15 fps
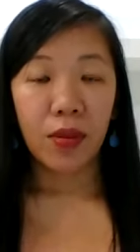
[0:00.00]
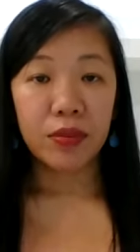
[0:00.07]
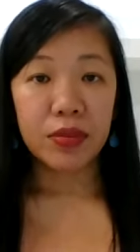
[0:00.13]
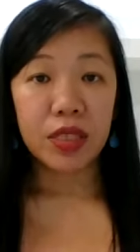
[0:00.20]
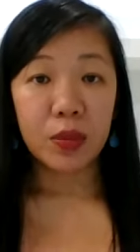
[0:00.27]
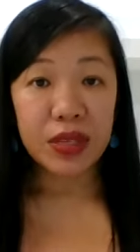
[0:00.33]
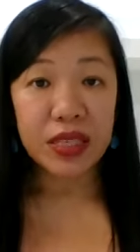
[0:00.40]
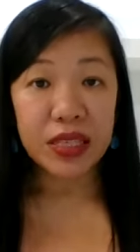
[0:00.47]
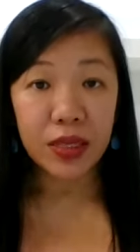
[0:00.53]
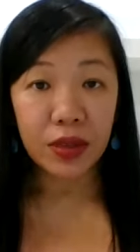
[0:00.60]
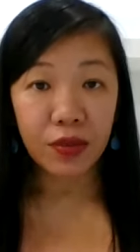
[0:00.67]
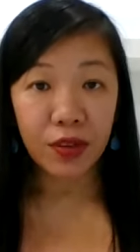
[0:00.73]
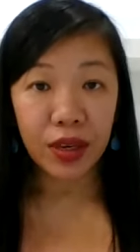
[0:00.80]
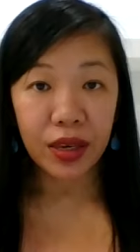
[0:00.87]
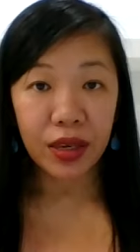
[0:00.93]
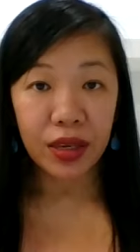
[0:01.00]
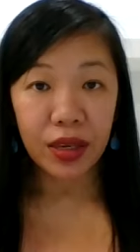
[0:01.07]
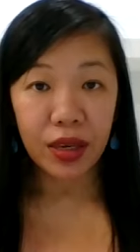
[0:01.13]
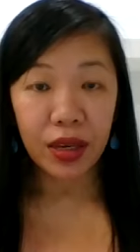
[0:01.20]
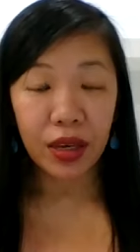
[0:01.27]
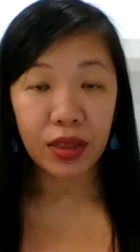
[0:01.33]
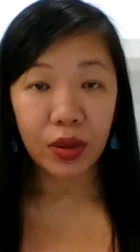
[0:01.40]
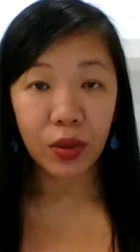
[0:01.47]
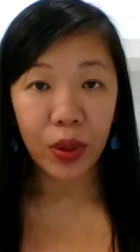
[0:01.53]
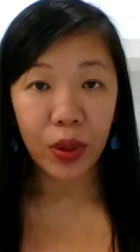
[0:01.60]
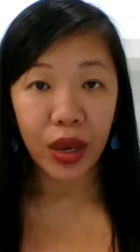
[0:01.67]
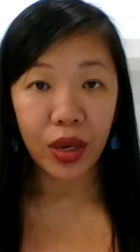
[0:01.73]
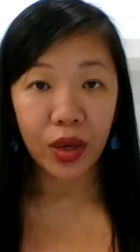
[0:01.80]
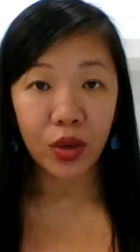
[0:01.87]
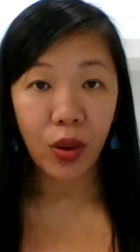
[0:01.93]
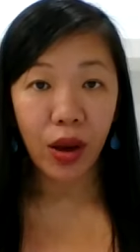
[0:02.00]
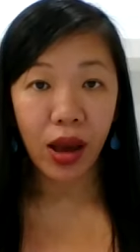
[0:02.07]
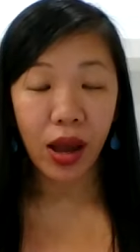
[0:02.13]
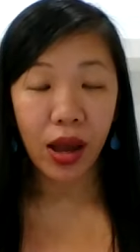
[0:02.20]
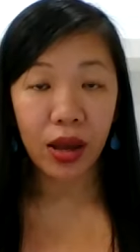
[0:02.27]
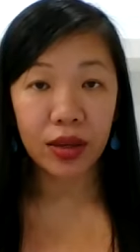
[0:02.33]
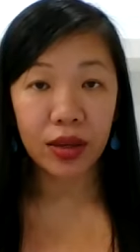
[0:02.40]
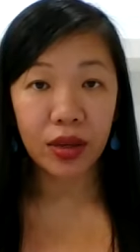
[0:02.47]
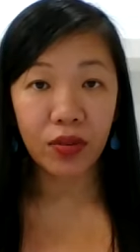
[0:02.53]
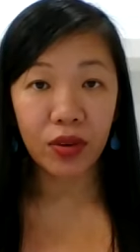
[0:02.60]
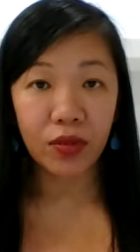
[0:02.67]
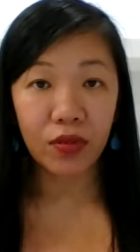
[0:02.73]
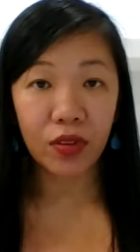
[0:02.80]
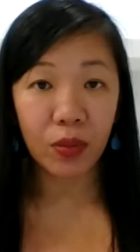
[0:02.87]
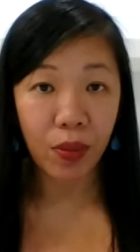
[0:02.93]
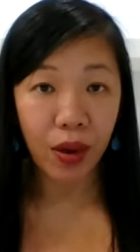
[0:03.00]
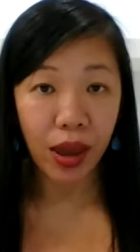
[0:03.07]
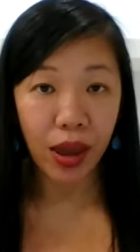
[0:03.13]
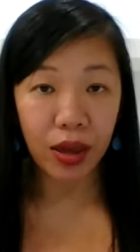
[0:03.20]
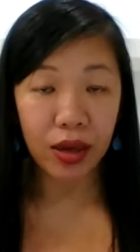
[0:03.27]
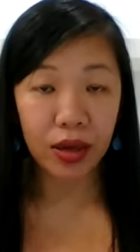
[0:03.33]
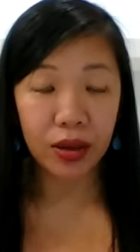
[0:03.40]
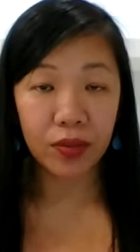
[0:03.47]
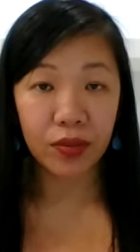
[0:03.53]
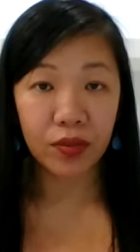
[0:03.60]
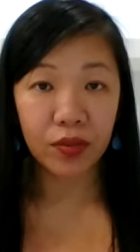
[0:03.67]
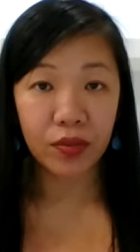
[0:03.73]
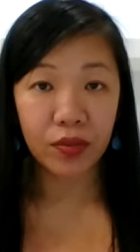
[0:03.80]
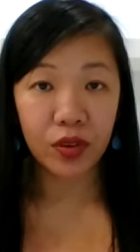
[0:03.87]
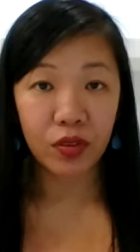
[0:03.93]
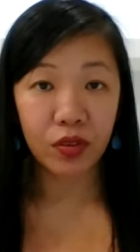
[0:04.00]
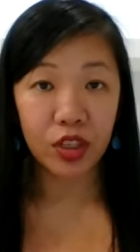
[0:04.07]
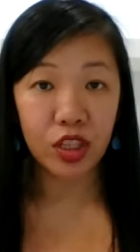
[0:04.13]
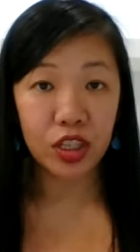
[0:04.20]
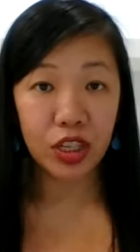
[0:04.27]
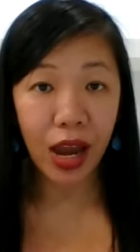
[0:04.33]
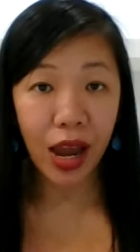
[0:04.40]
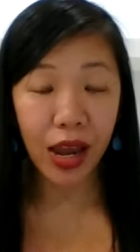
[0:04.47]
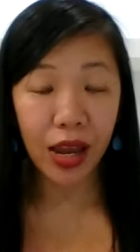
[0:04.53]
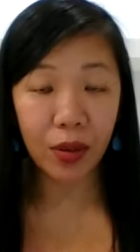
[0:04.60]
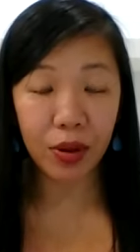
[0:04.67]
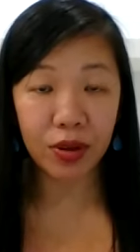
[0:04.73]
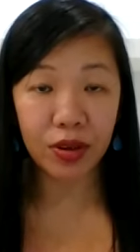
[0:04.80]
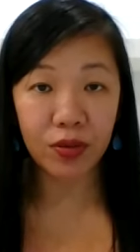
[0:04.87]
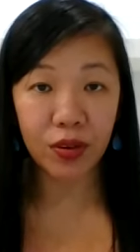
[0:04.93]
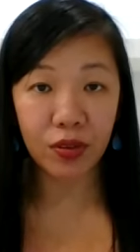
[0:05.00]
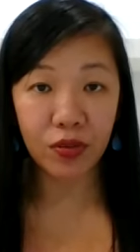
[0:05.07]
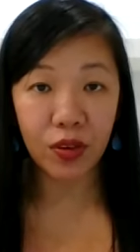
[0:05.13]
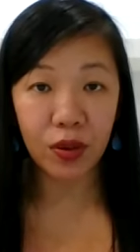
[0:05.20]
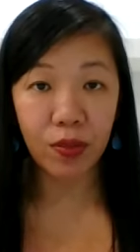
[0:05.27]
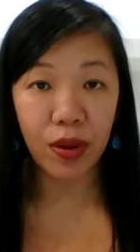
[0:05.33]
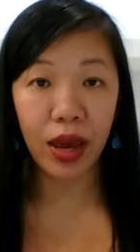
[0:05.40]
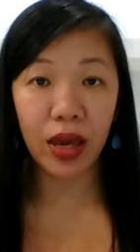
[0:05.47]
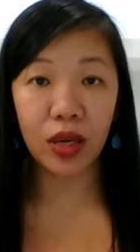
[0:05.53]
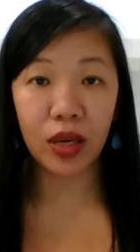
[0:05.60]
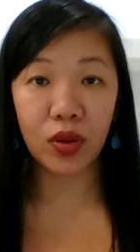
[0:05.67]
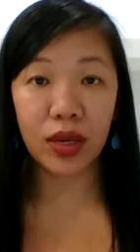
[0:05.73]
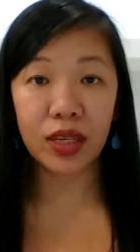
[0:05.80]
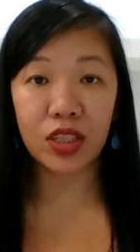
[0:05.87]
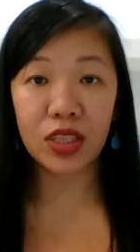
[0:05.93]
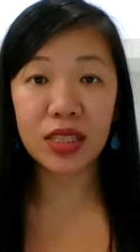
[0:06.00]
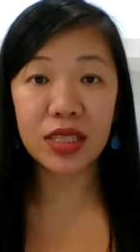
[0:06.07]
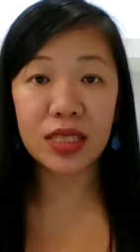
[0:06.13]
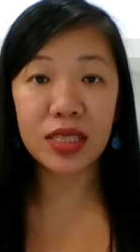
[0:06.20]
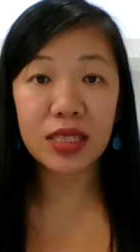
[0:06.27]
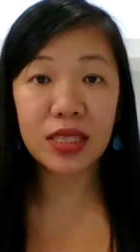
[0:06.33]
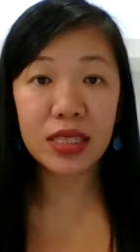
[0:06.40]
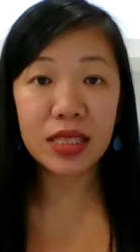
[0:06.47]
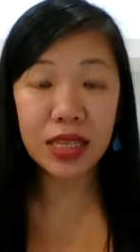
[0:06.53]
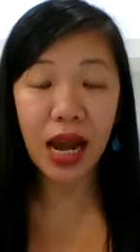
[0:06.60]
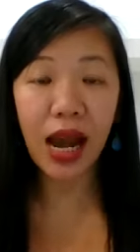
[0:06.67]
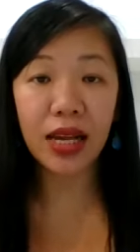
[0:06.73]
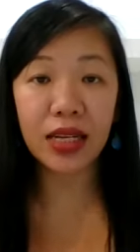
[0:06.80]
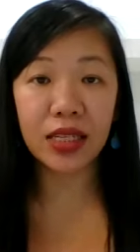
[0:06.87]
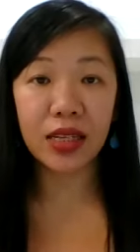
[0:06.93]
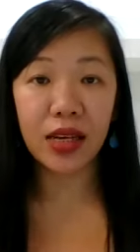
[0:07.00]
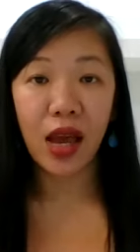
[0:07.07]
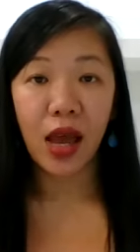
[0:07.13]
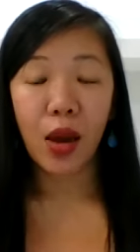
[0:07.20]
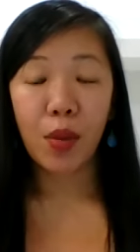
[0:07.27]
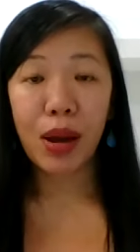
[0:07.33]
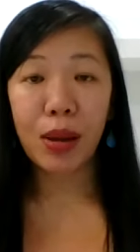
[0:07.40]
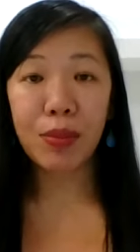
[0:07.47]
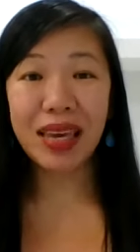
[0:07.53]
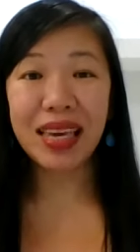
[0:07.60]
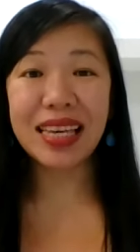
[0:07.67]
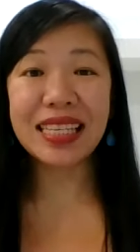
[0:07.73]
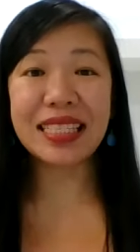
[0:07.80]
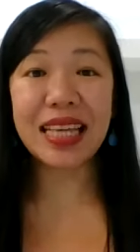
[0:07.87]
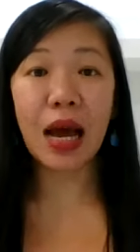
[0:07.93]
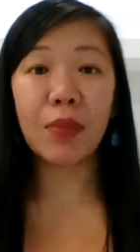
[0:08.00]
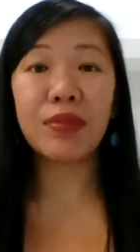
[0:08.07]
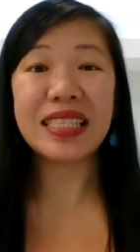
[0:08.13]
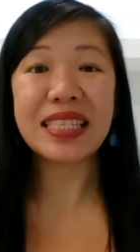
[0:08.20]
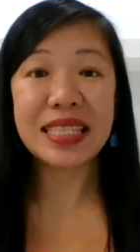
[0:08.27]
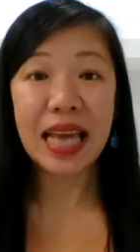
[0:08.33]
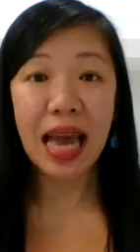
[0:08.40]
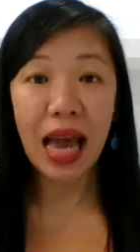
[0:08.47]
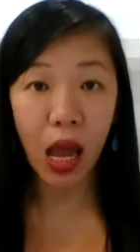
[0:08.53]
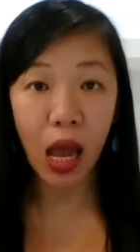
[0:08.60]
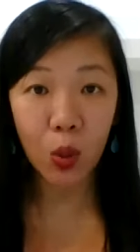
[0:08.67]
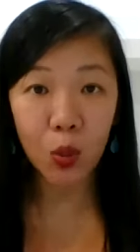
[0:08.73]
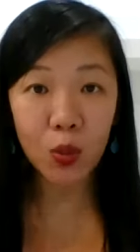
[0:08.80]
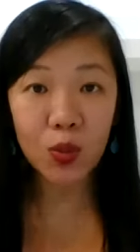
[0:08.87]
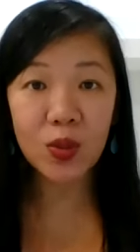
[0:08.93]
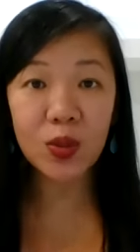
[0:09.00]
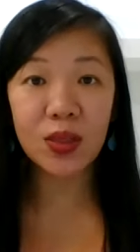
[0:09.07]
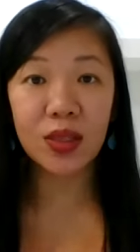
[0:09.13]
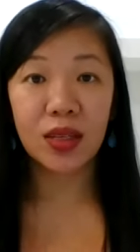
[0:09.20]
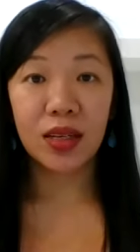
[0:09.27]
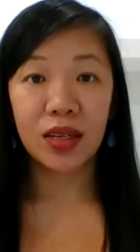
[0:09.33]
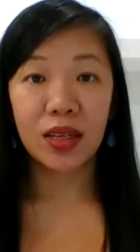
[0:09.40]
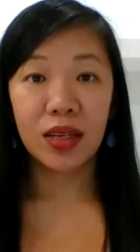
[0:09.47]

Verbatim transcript: specific in the way you are giving feedback. If you're shy about giving feedback, you can just start by making some sounds.